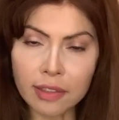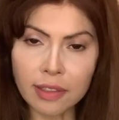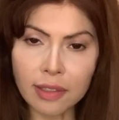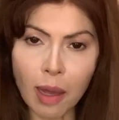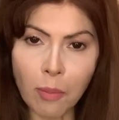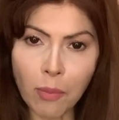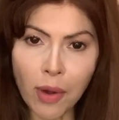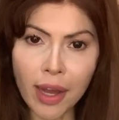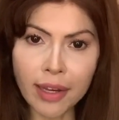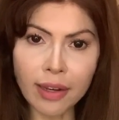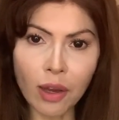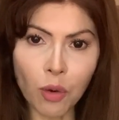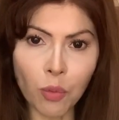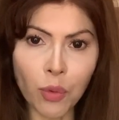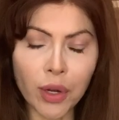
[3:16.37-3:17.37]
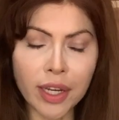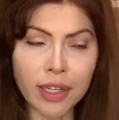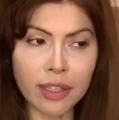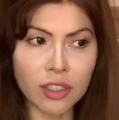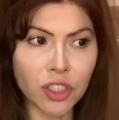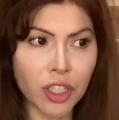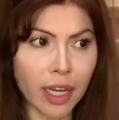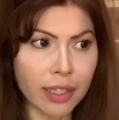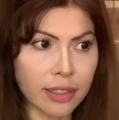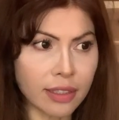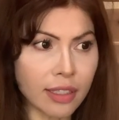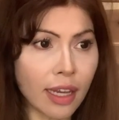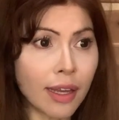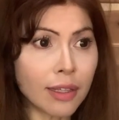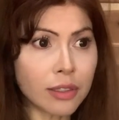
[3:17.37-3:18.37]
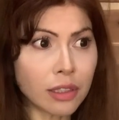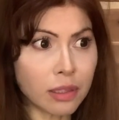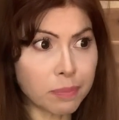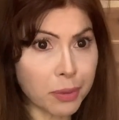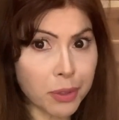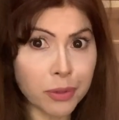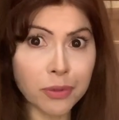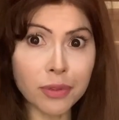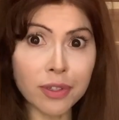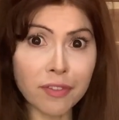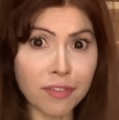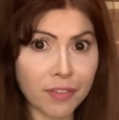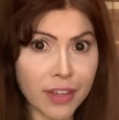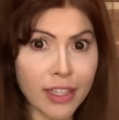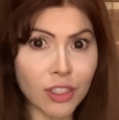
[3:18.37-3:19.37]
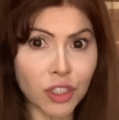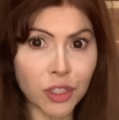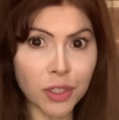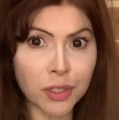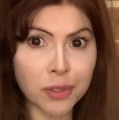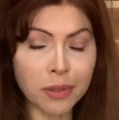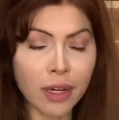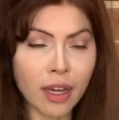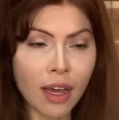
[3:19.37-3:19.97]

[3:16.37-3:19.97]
someone would just spoon feed you